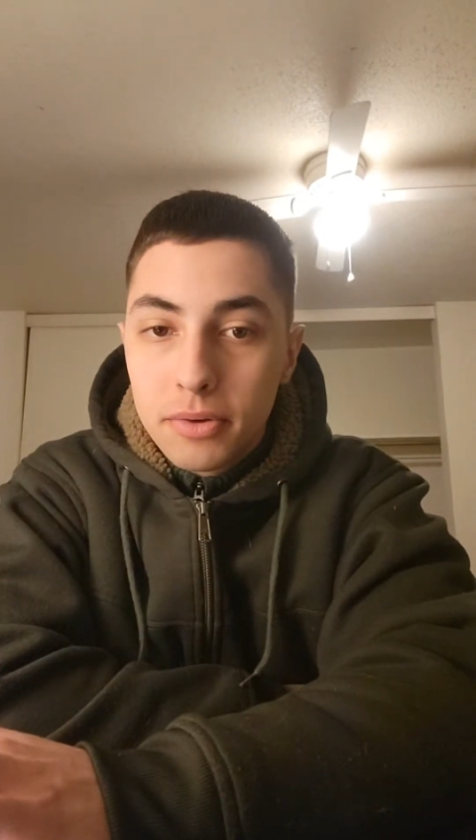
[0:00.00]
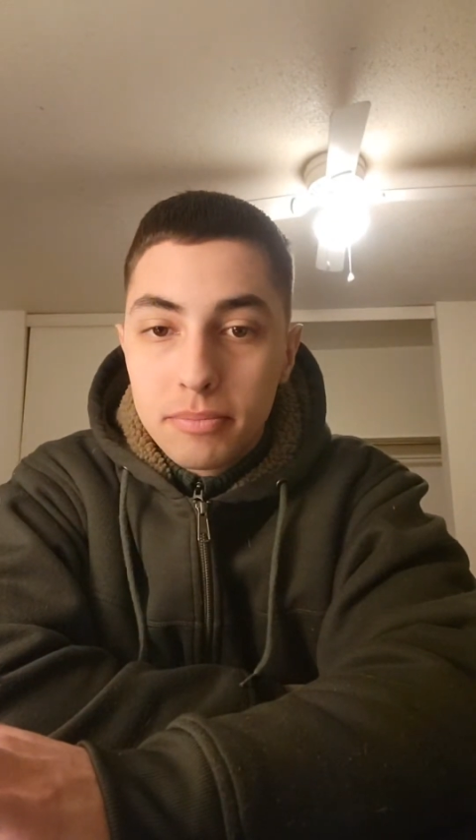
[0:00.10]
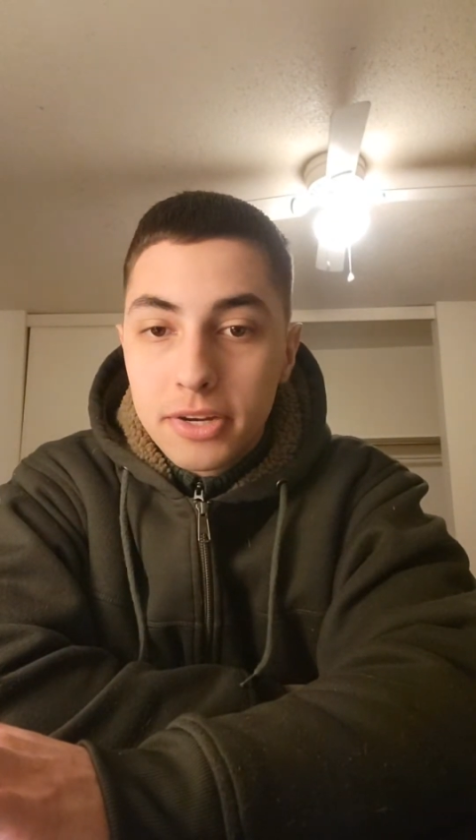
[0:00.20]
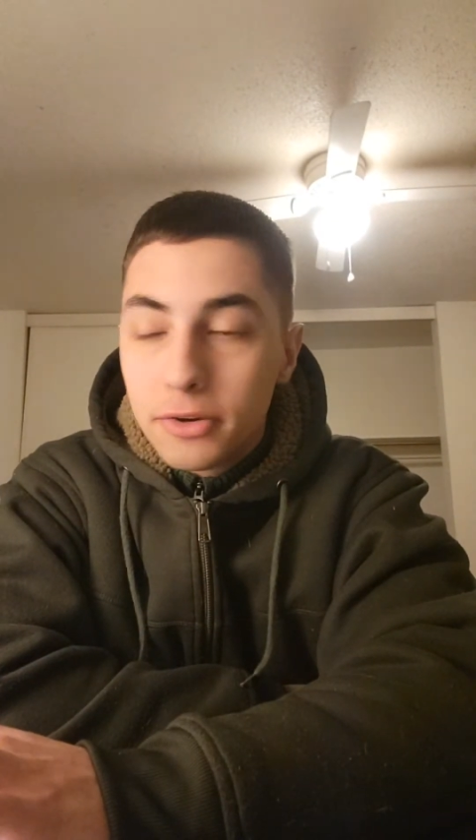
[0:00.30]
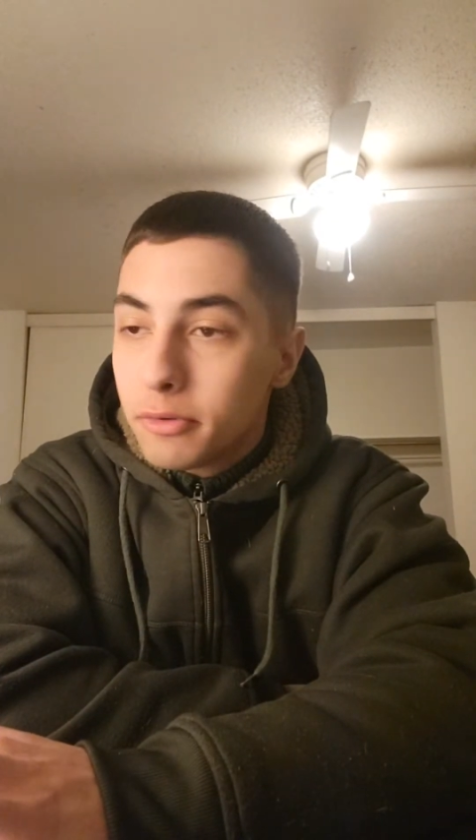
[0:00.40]

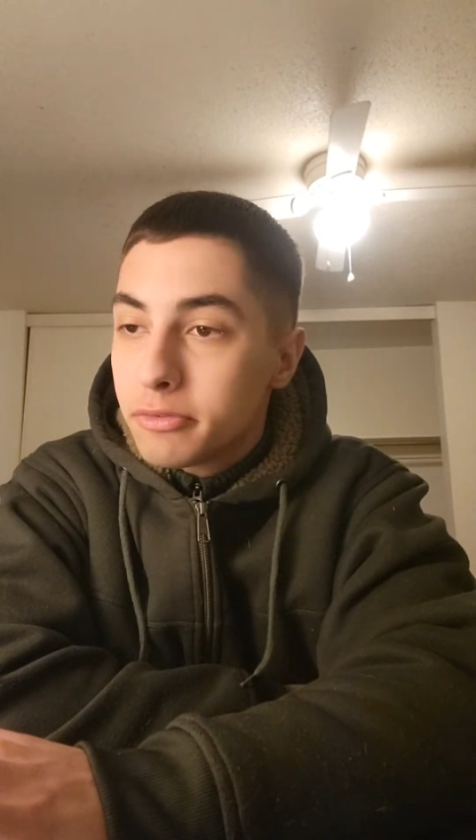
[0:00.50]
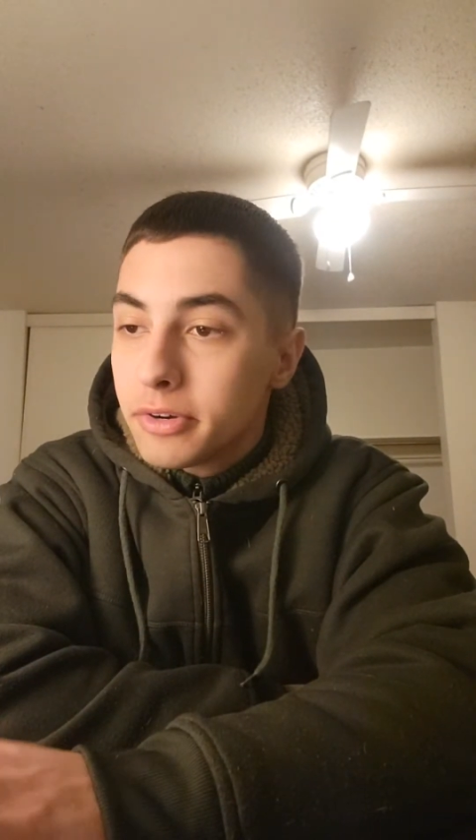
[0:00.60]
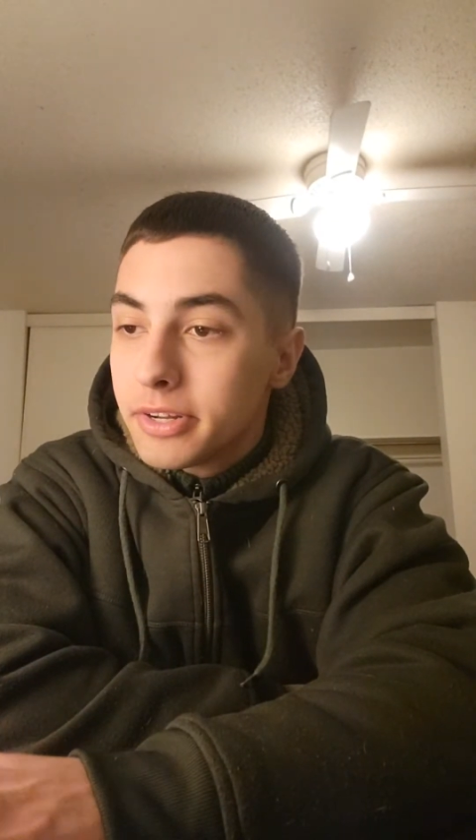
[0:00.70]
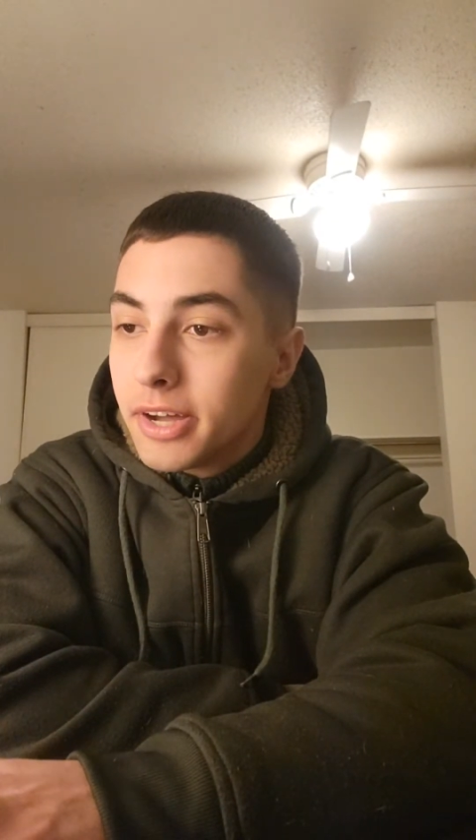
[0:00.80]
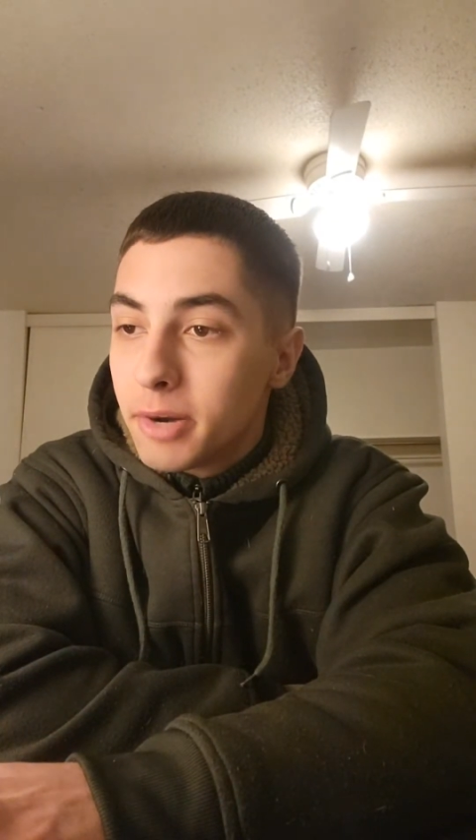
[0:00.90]
My
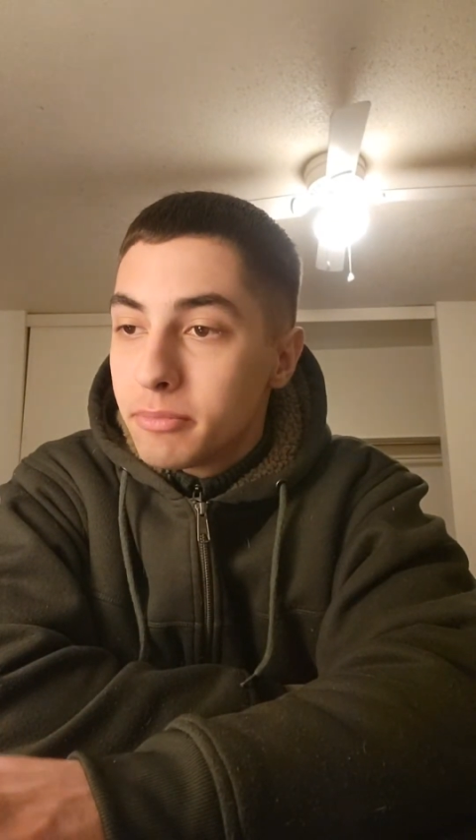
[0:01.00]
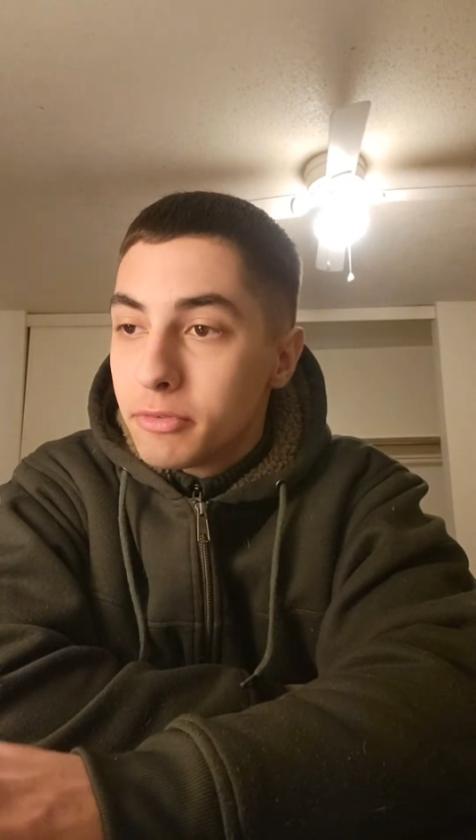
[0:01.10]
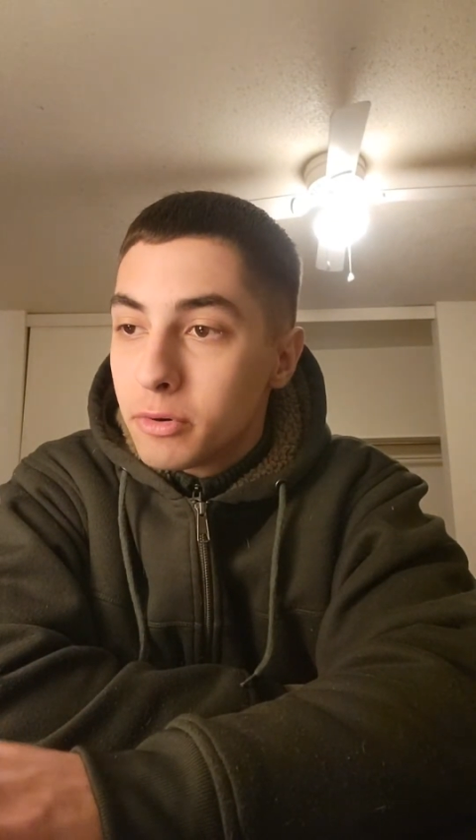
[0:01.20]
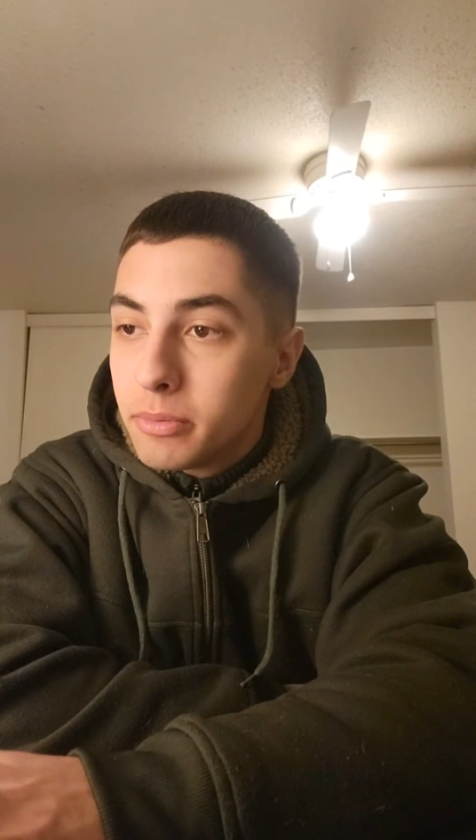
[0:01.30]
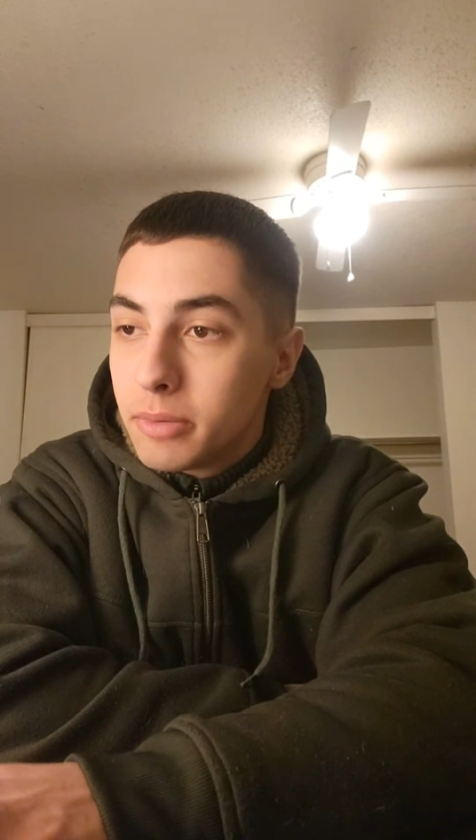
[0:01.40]
girlfriend got them
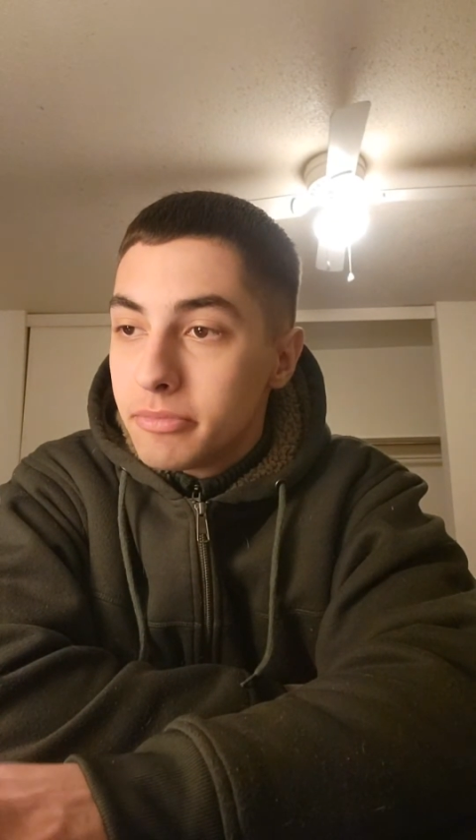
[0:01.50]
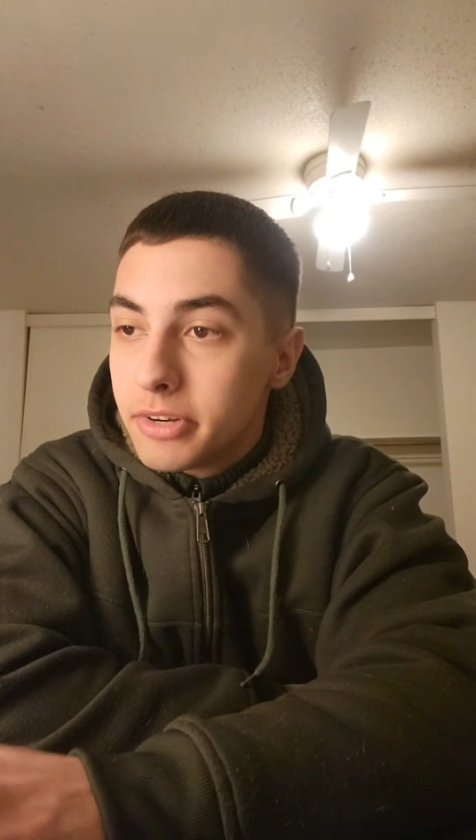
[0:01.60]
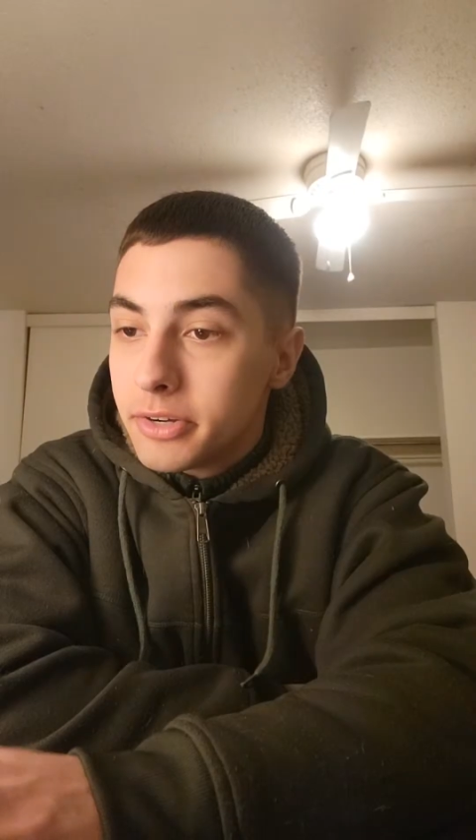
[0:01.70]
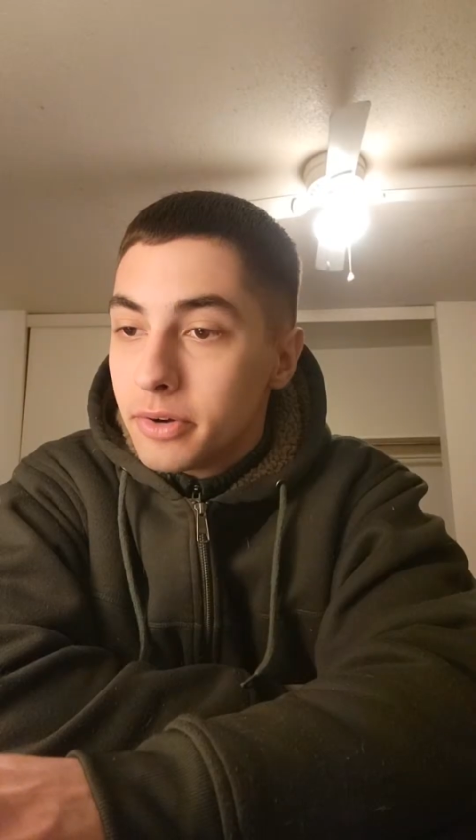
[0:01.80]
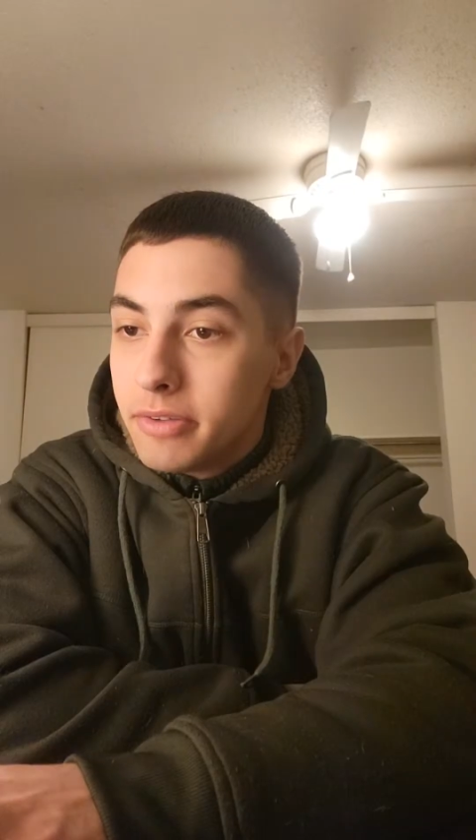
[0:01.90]
for me. I'm
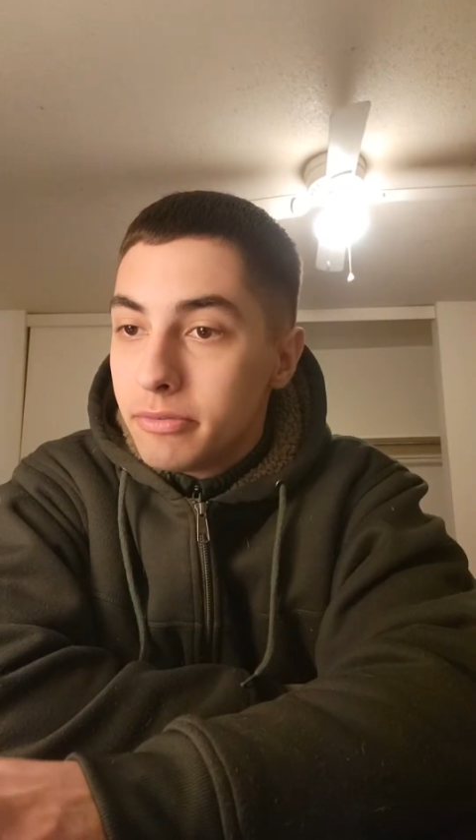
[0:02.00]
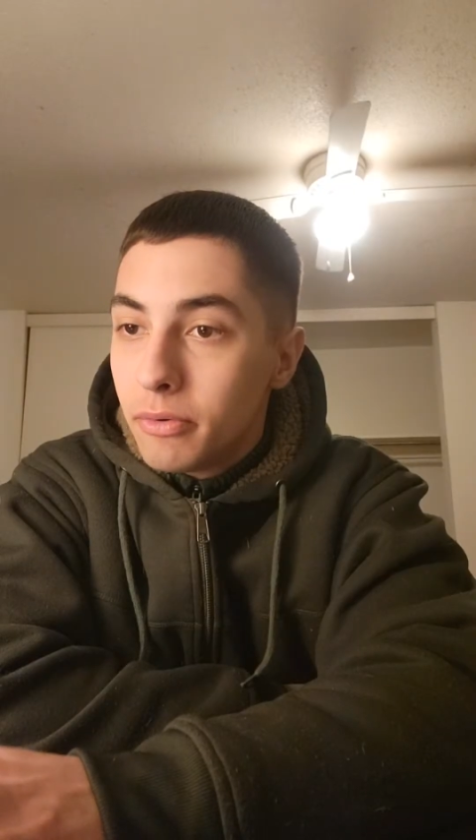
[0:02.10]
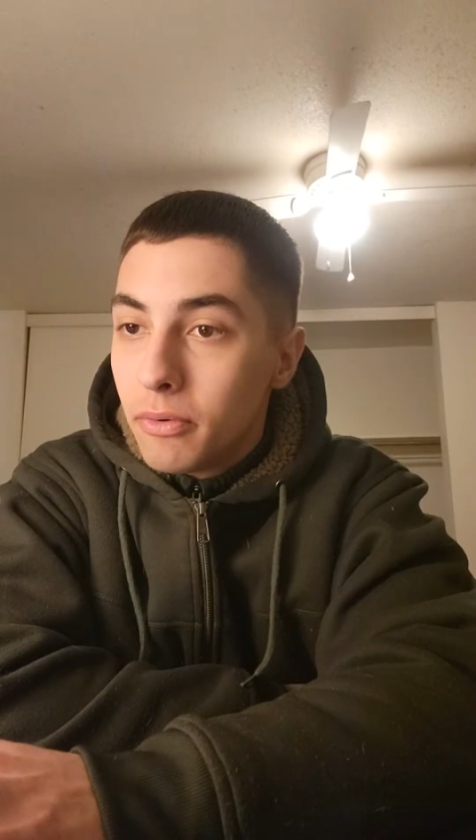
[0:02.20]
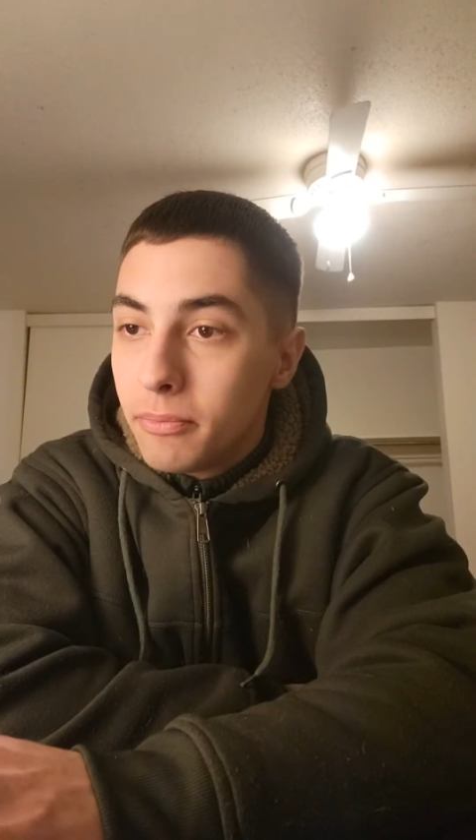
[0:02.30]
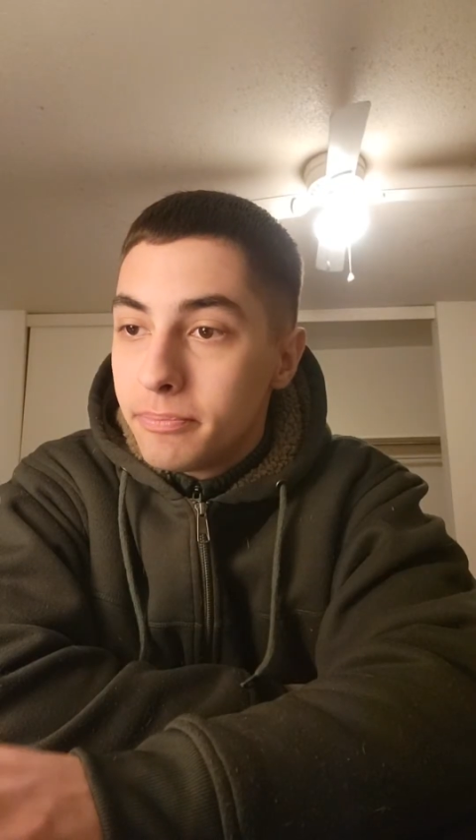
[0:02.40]
very grateful.